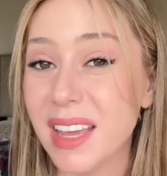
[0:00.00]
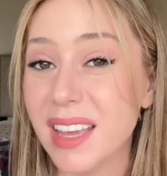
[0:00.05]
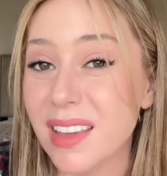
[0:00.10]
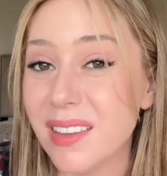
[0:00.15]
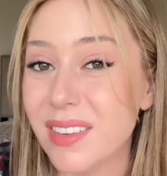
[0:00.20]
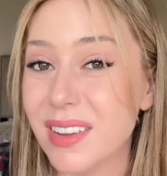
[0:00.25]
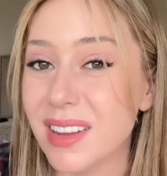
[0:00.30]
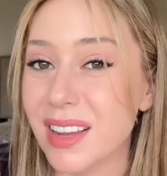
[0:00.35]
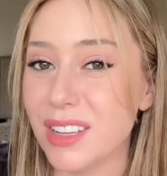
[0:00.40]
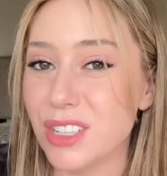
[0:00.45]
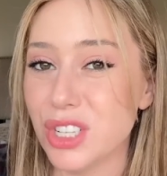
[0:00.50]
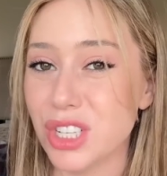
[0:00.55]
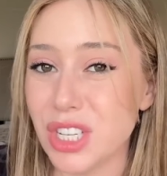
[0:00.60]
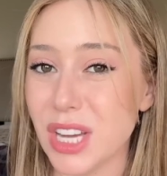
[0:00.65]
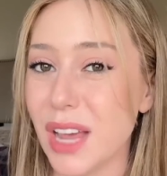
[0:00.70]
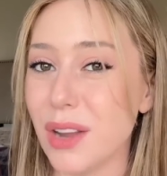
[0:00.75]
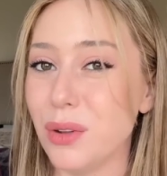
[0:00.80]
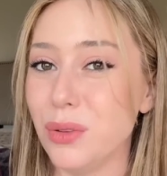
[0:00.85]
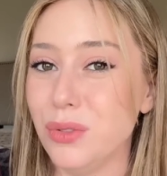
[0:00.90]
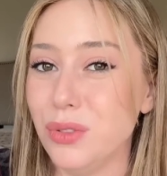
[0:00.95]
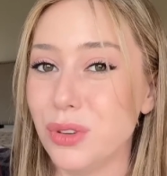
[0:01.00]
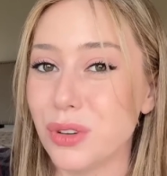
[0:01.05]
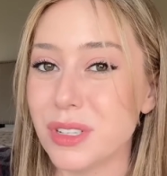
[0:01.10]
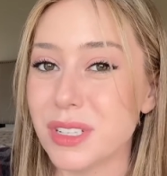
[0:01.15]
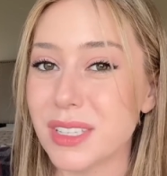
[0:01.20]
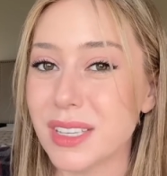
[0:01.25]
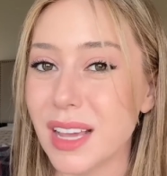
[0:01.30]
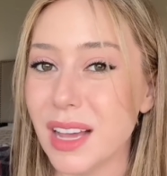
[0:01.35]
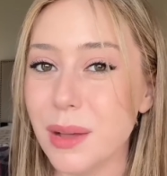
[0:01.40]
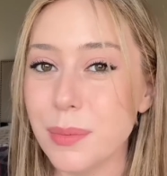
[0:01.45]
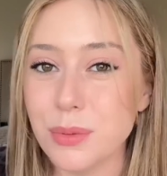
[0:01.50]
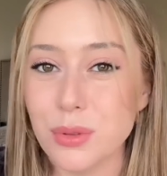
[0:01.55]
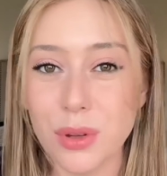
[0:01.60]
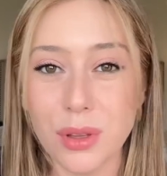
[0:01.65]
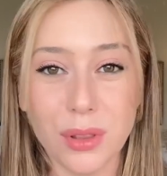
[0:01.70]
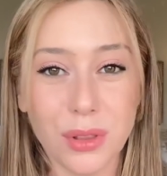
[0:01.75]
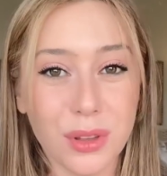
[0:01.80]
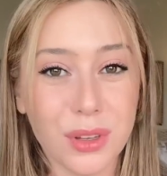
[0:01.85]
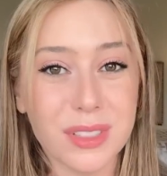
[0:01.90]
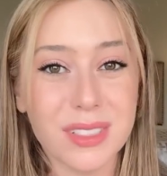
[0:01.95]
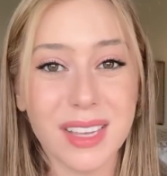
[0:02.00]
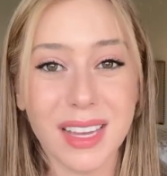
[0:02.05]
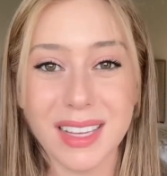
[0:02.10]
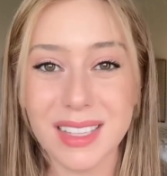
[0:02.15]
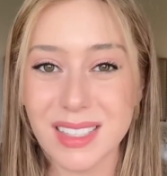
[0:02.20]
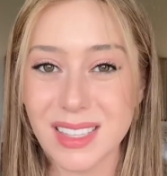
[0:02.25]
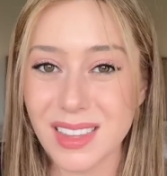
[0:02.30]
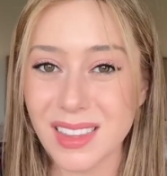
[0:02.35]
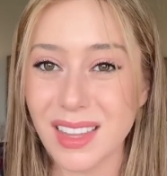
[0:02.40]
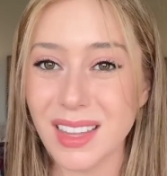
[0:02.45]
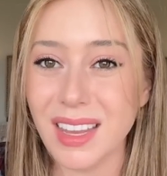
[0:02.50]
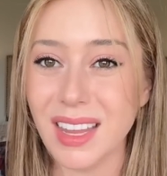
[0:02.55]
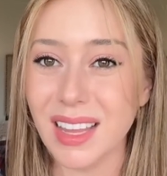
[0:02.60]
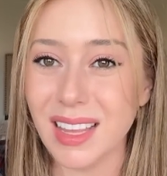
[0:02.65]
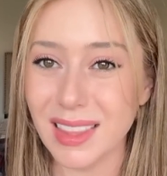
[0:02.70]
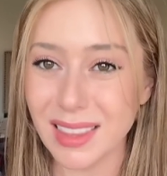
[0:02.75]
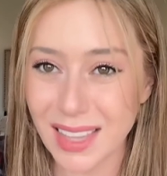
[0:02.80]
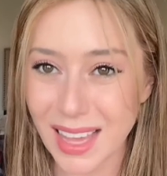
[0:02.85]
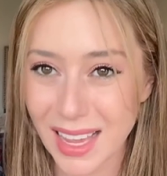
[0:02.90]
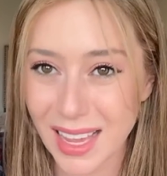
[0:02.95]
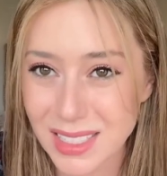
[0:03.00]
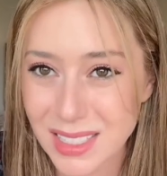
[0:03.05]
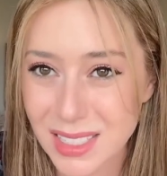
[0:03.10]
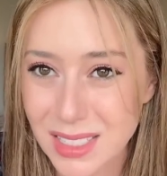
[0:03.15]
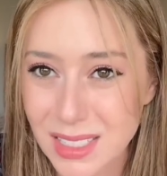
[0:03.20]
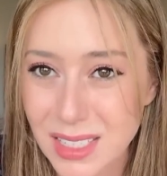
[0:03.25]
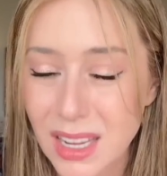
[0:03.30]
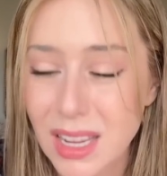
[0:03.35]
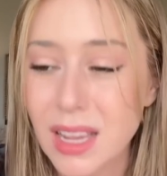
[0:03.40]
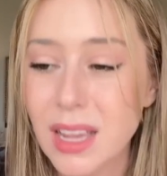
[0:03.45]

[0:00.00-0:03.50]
give a nice shadow to your scalp so it looks like it's thinning less.